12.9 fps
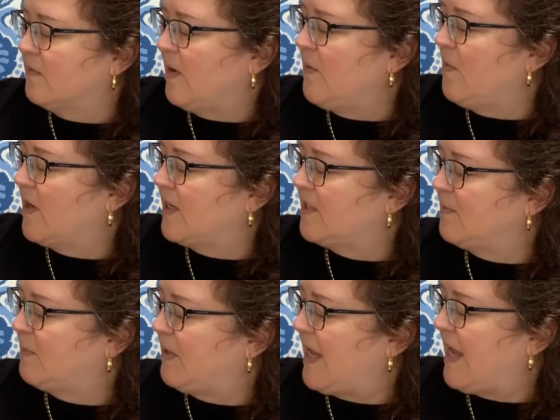We wanted to
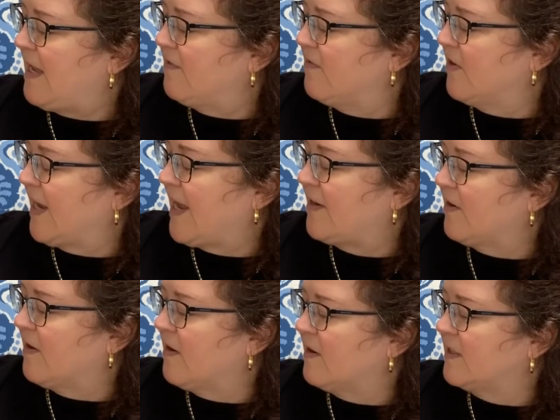play and forget
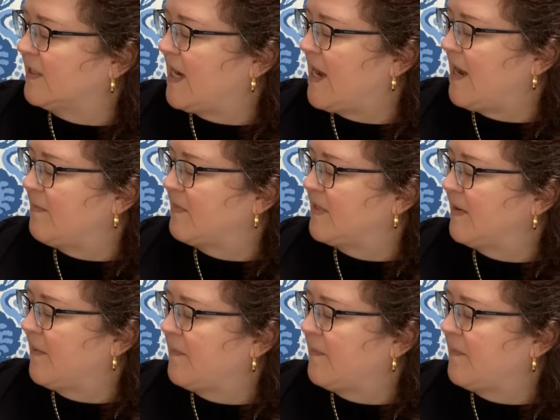our hard times.